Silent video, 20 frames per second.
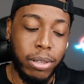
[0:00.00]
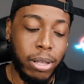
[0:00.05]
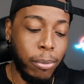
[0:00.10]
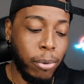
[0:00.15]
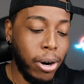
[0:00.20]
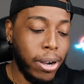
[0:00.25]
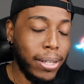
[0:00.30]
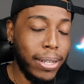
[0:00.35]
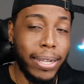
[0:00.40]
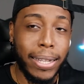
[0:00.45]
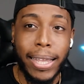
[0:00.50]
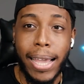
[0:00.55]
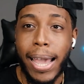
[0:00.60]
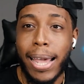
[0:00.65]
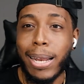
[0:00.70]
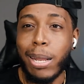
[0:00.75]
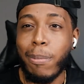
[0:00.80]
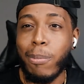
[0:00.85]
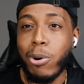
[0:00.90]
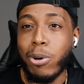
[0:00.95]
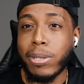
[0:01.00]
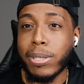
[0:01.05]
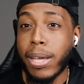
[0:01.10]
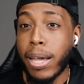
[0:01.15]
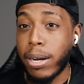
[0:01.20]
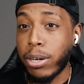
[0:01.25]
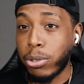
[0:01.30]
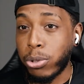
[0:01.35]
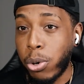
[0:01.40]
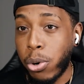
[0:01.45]
the more I look at it, the more it's
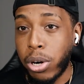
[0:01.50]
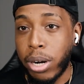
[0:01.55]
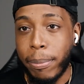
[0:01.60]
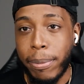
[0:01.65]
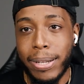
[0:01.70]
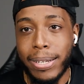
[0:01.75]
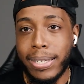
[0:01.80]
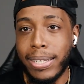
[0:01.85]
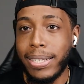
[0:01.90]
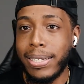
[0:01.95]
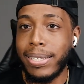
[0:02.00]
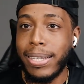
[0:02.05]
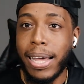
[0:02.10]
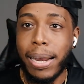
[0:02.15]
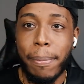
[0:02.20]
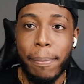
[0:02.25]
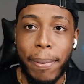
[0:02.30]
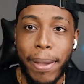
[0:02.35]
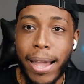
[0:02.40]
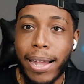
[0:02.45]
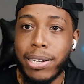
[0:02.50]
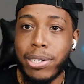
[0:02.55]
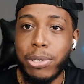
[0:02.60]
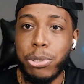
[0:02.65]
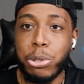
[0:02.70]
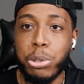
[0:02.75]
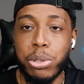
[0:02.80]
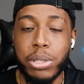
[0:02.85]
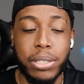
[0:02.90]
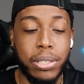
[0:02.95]
kind of growing on me. It's, it's not a bad shoe.